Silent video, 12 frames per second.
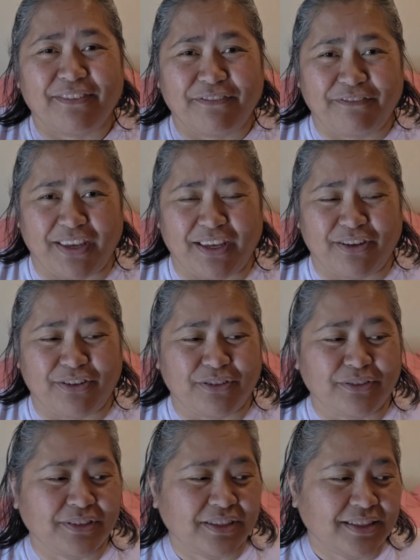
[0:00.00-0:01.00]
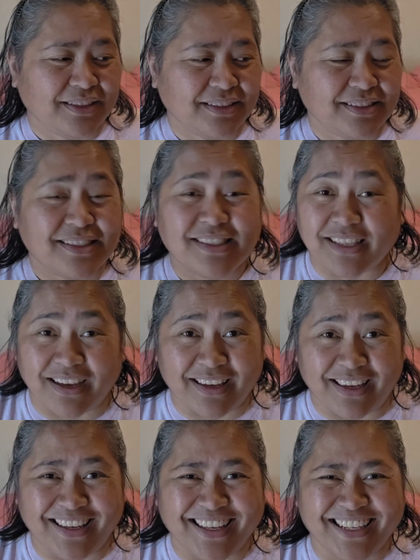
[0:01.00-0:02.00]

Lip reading: feel sucky.